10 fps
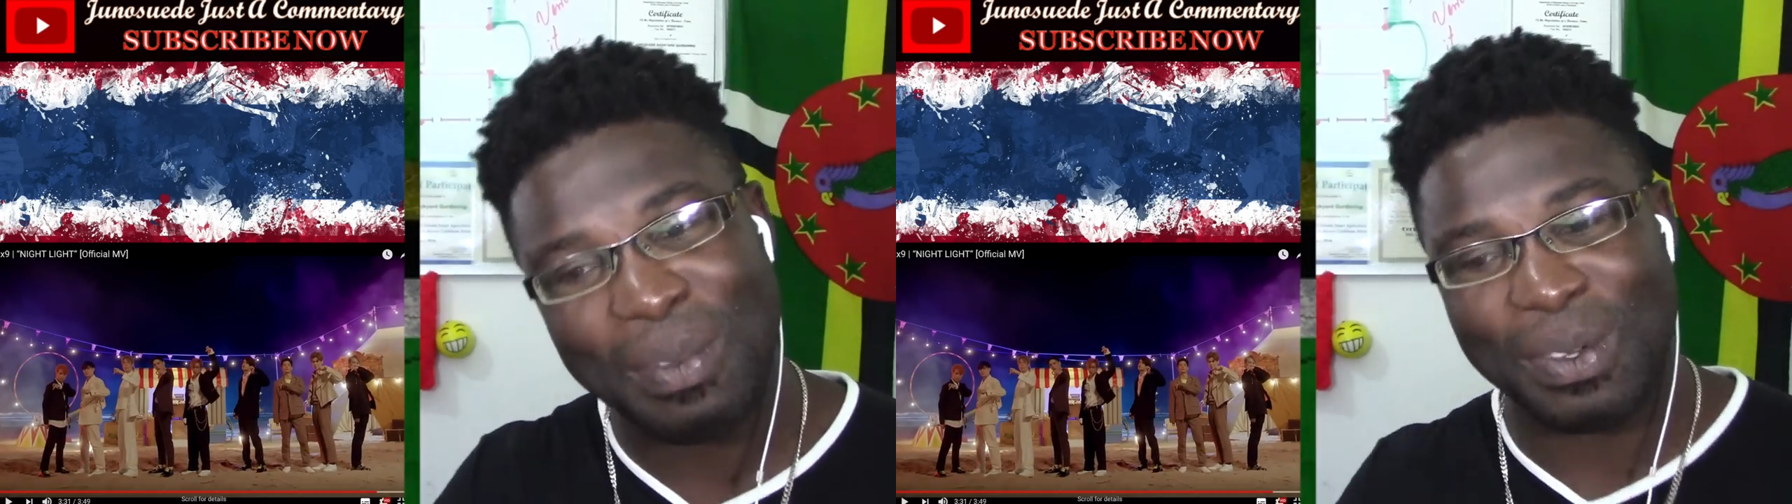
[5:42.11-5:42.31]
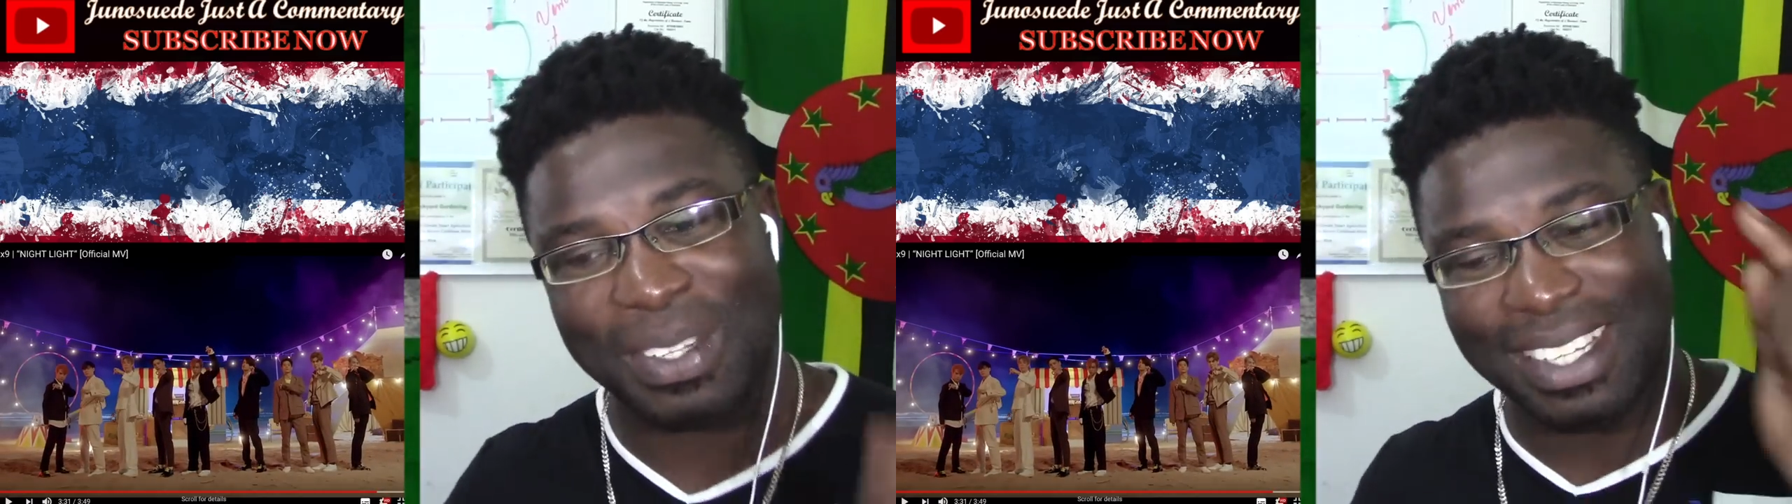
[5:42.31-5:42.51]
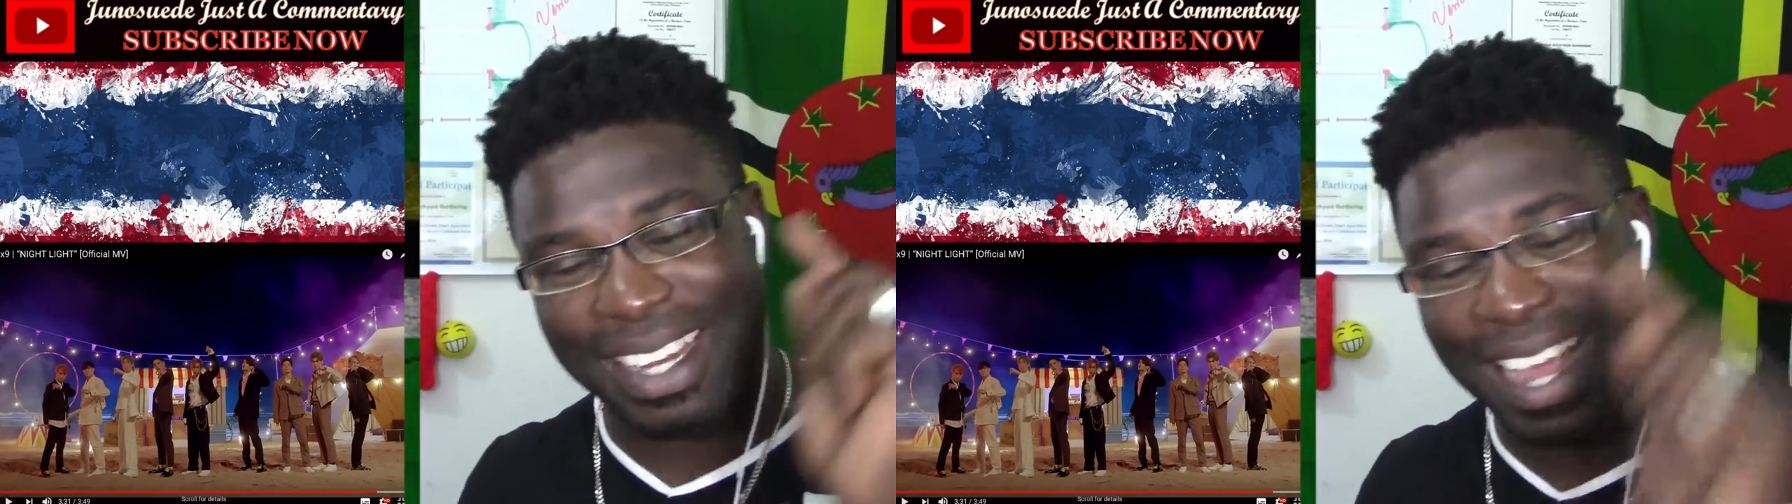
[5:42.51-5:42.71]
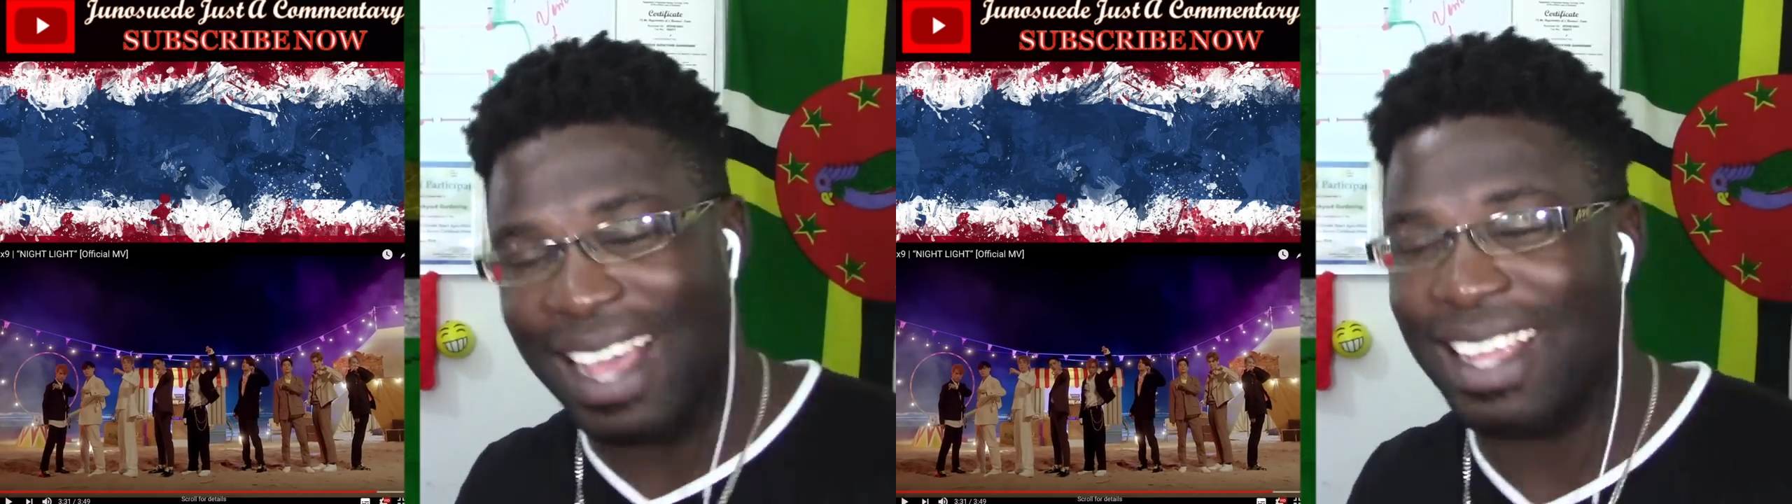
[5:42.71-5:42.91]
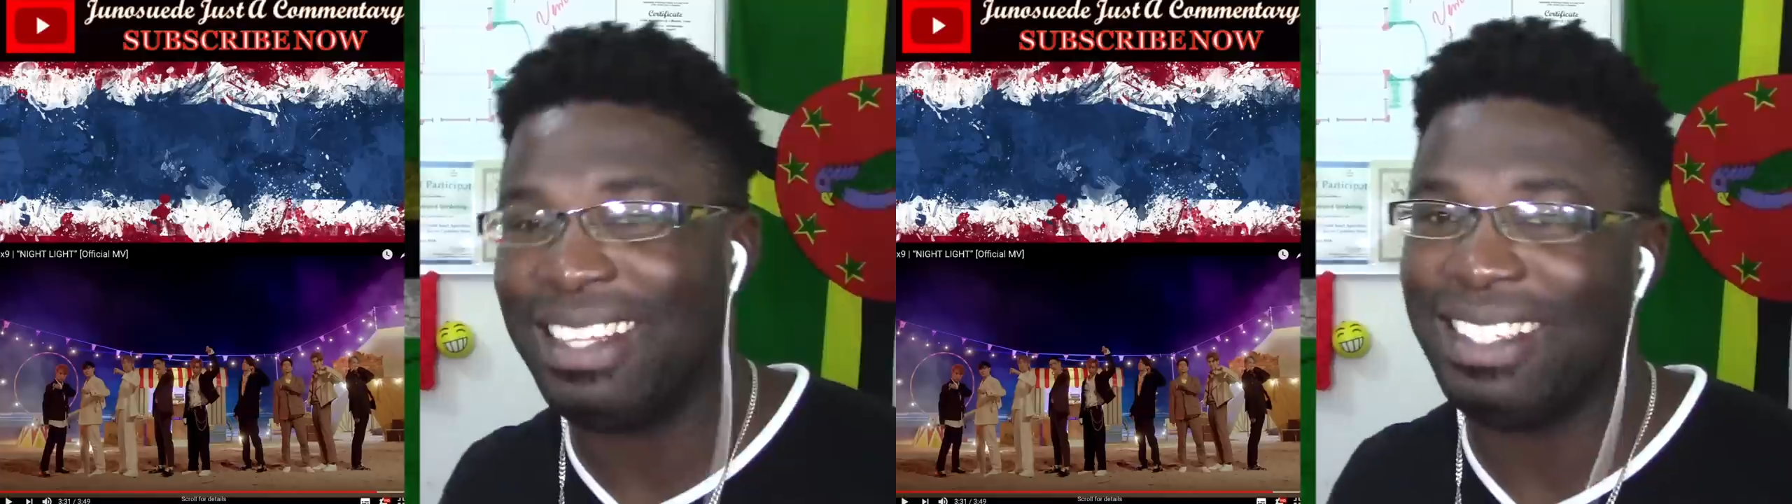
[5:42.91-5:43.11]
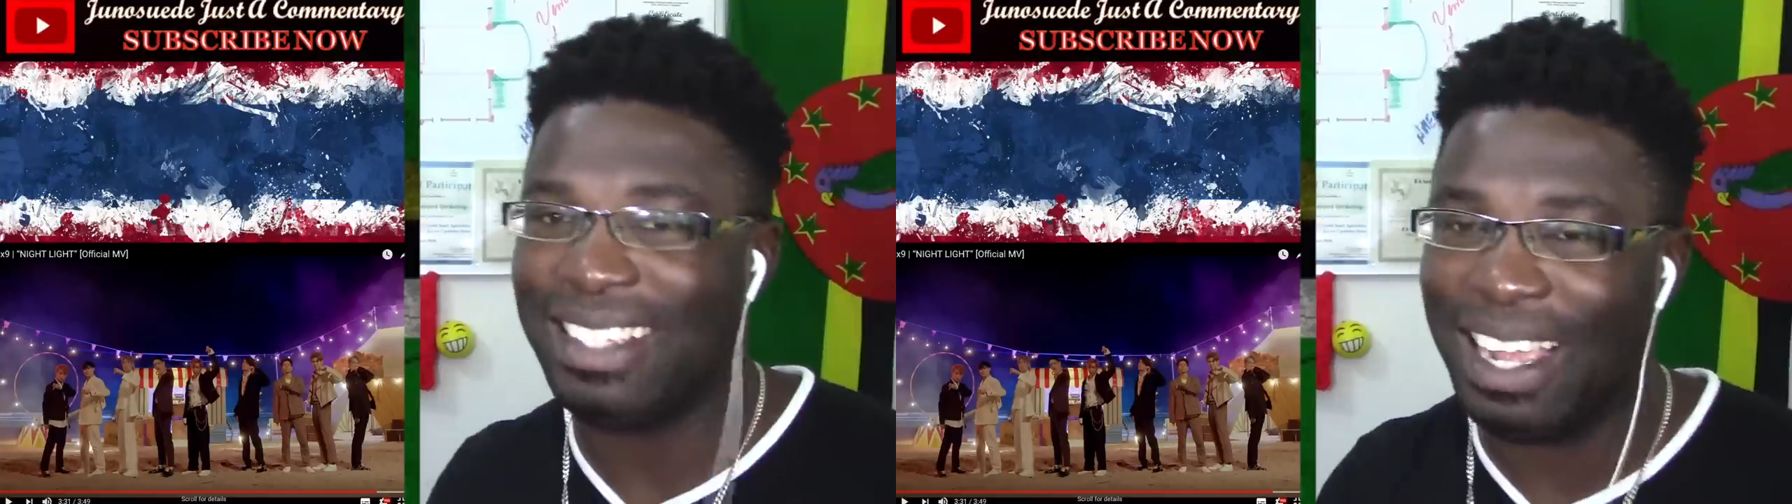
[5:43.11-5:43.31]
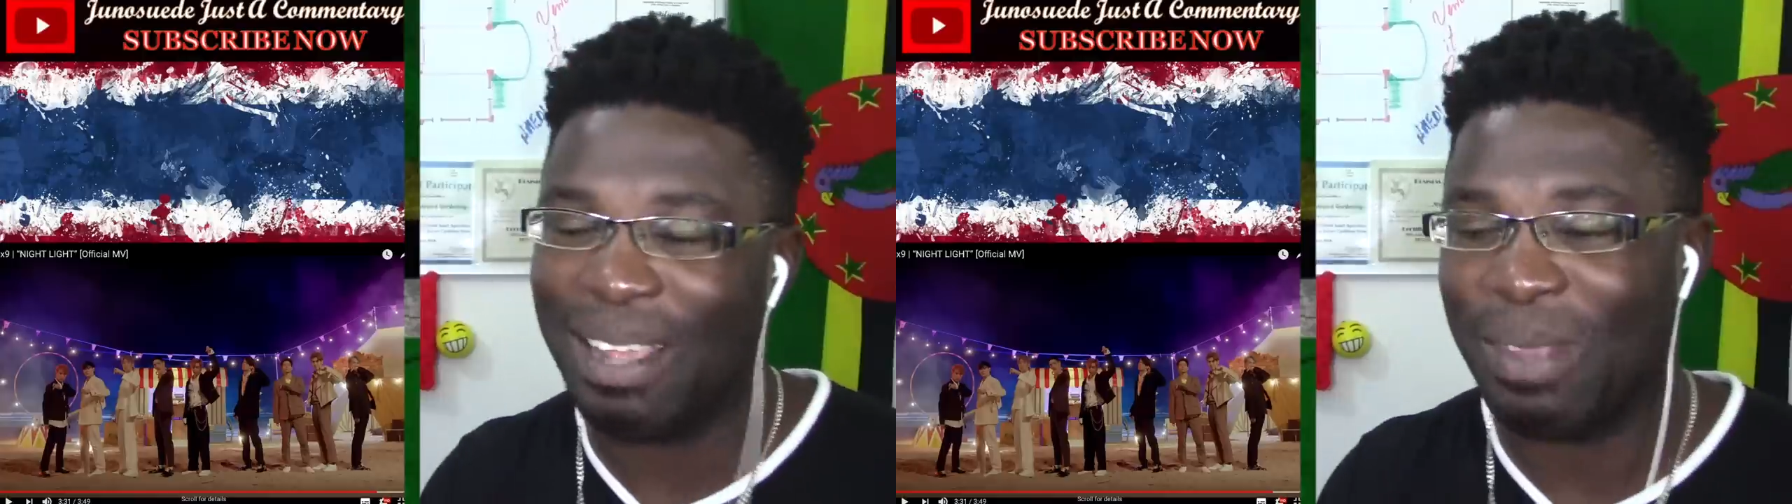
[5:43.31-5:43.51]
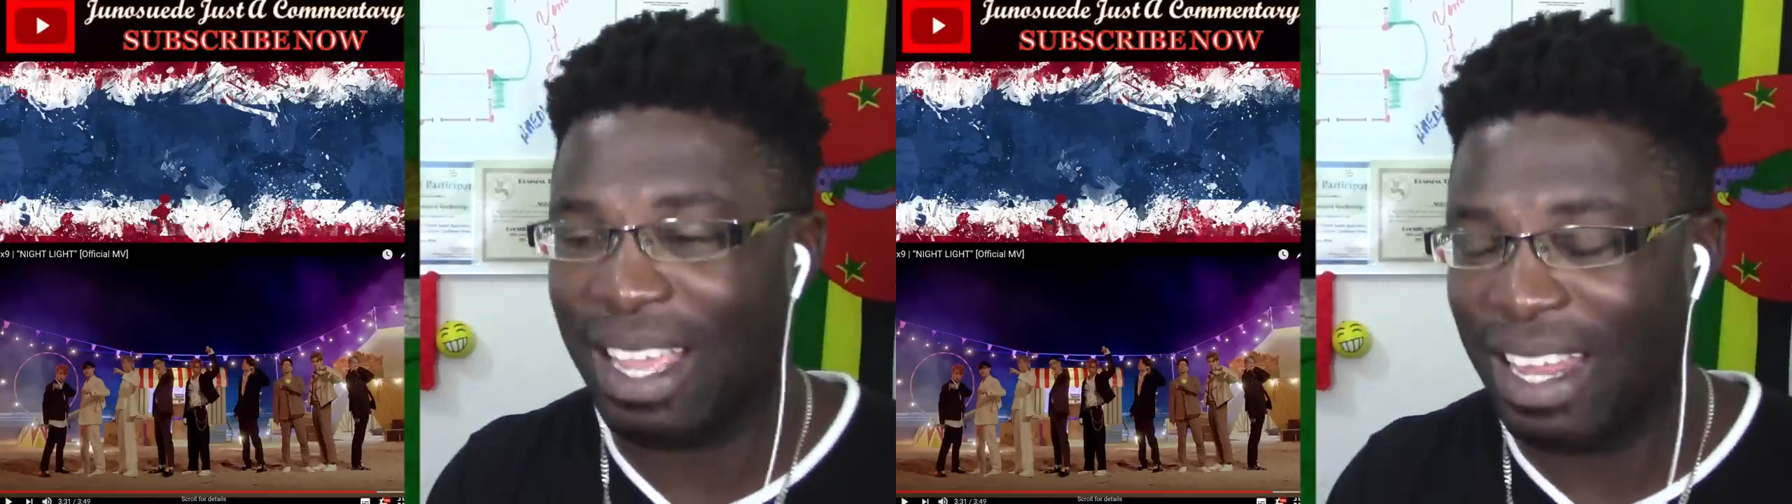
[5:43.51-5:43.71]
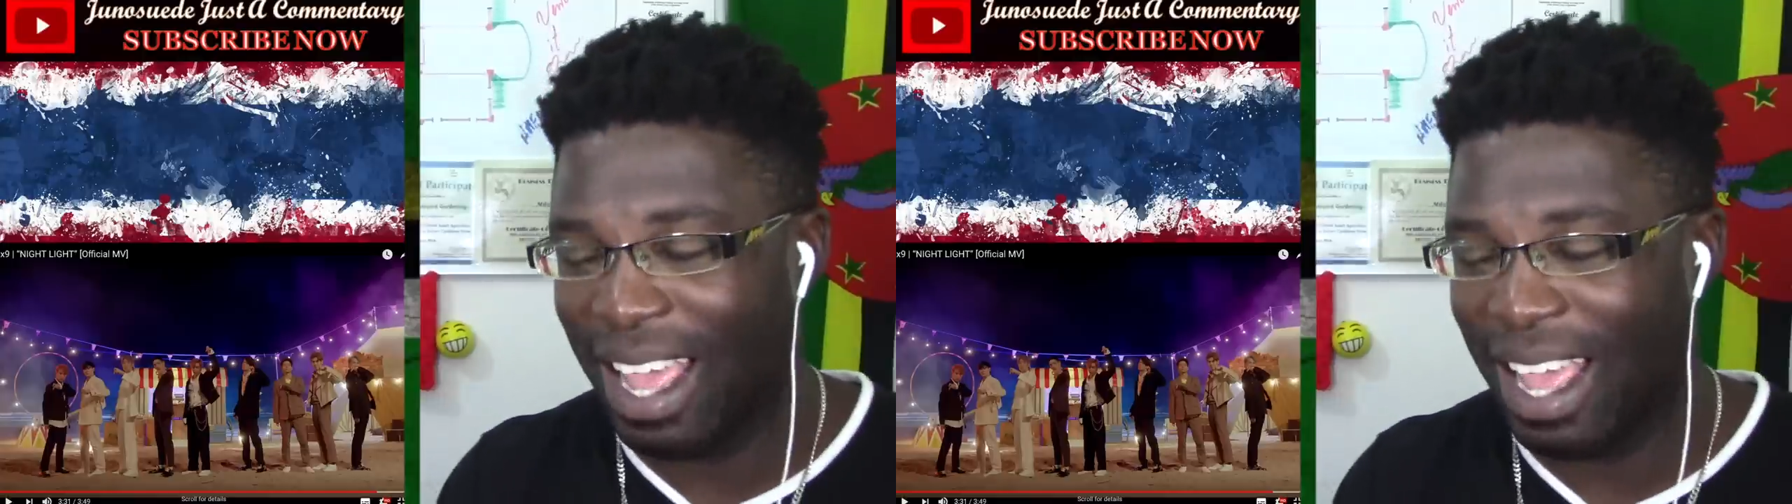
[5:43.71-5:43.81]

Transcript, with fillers: so it's 9x9.